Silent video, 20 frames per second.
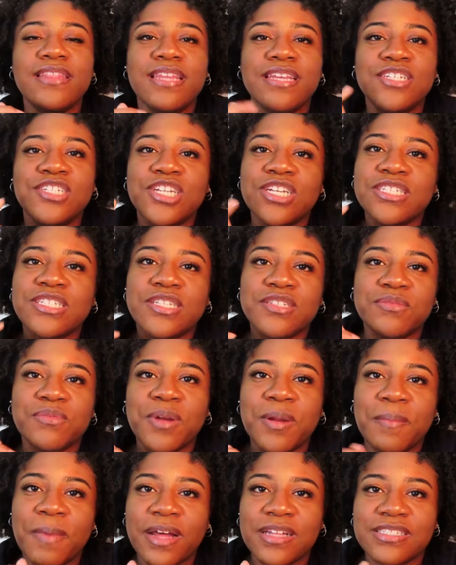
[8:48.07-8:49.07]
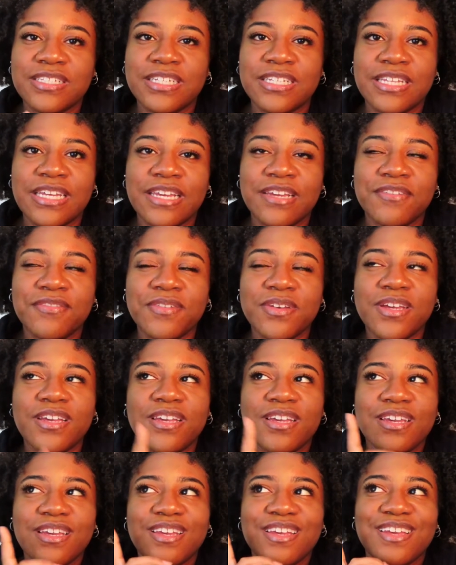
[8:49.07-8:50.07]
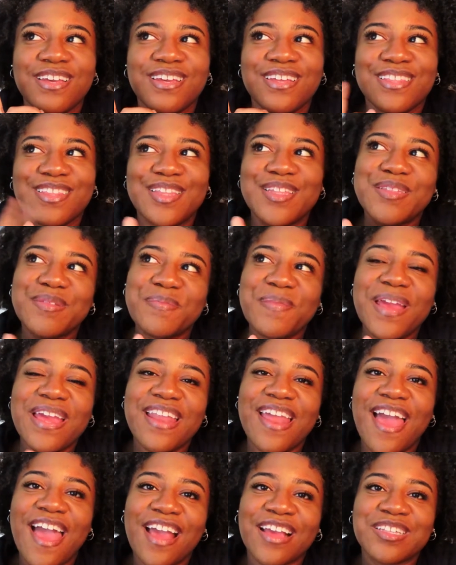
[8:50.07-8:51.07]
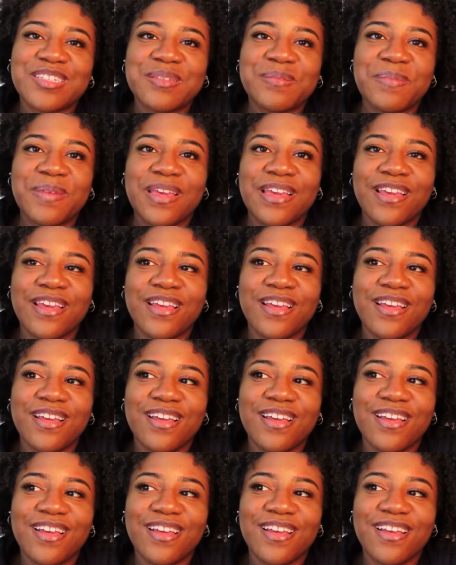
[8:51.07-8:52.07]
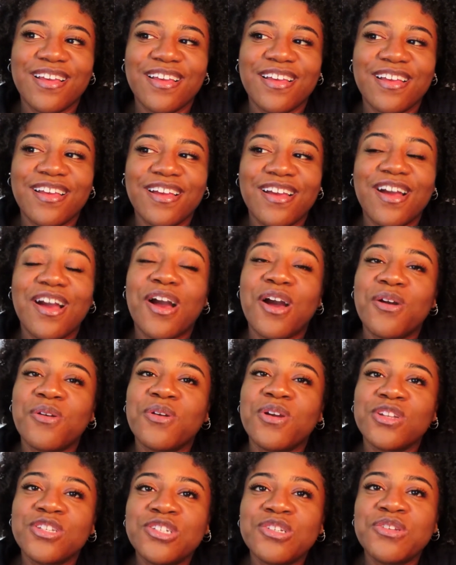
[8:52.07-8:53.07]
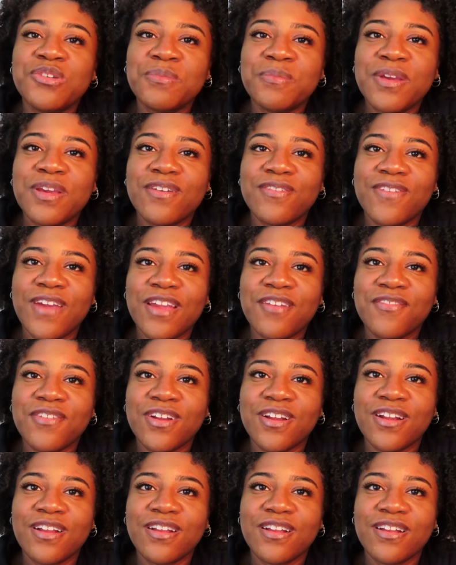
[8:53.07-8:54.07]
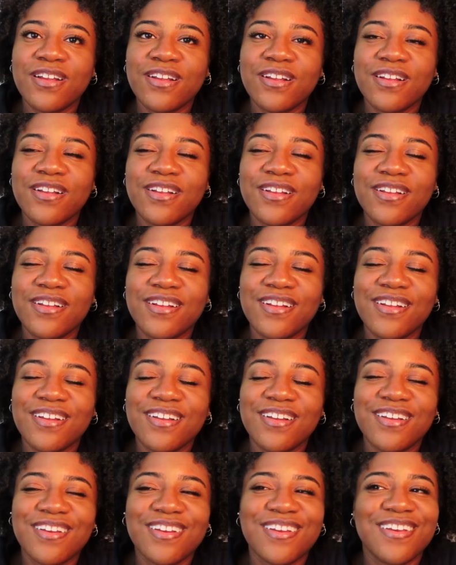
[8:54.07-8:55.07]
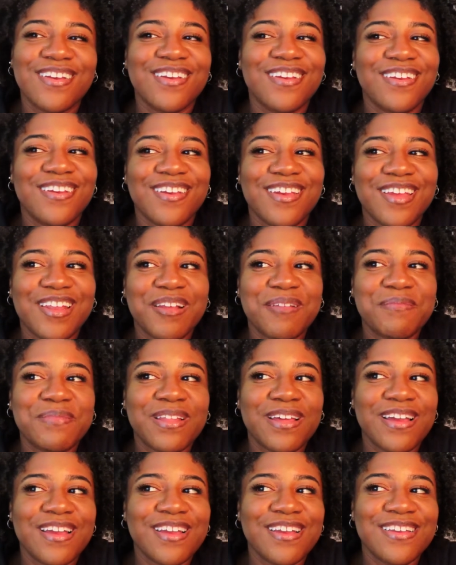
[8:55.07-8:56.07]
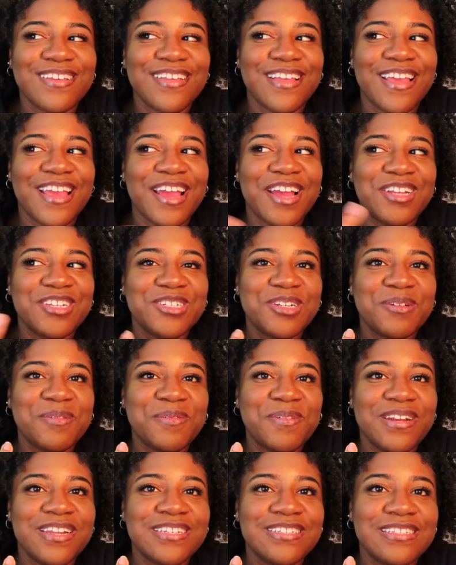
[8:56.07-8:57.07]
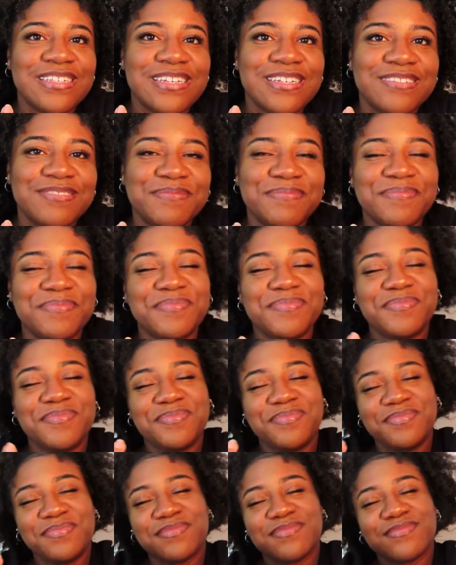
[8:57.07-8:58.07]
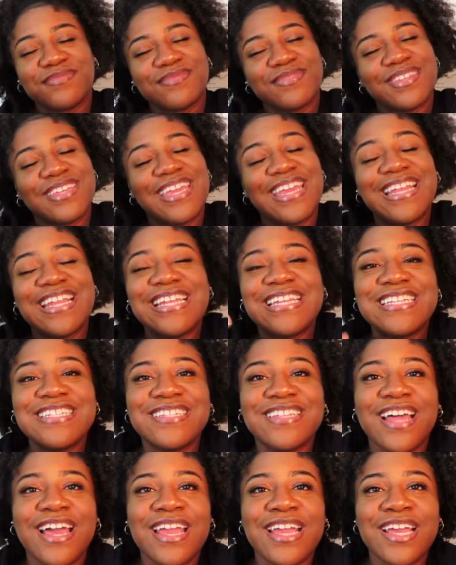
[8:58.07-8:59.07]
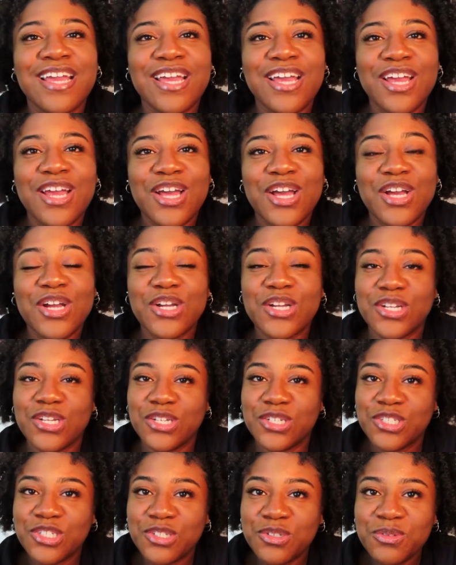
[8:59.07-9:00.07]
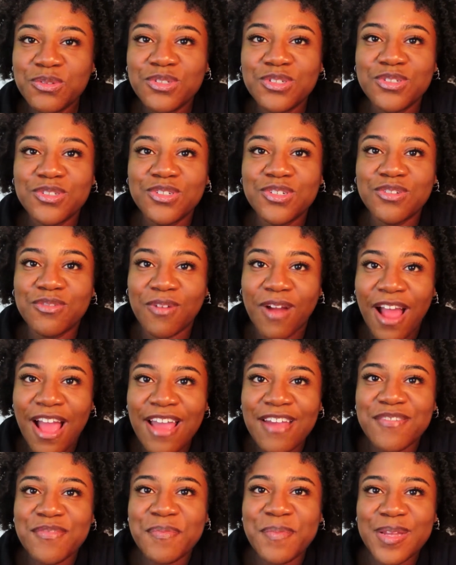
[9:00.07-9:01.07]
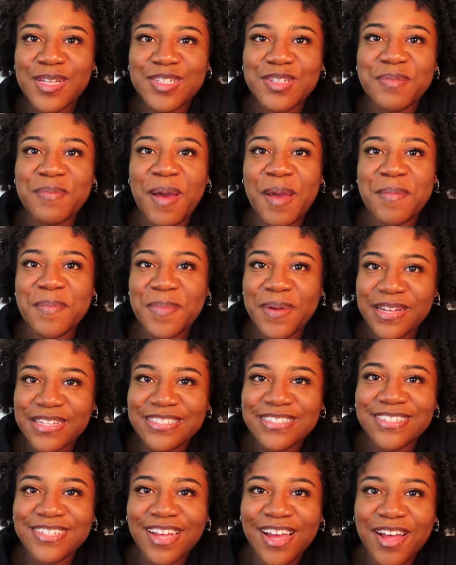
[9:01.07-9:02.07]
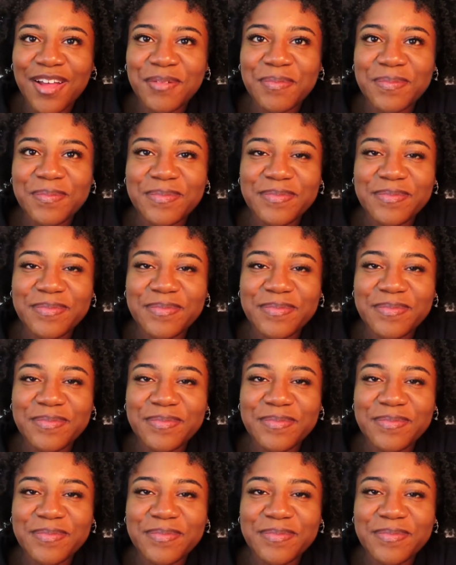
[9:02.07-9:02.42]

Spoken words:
then just as we're about to leave, this man asked me, oh, could you do me a favor? And I'm like, yeah, sure, what is it? And then he's like, could you drive me to my bus stop?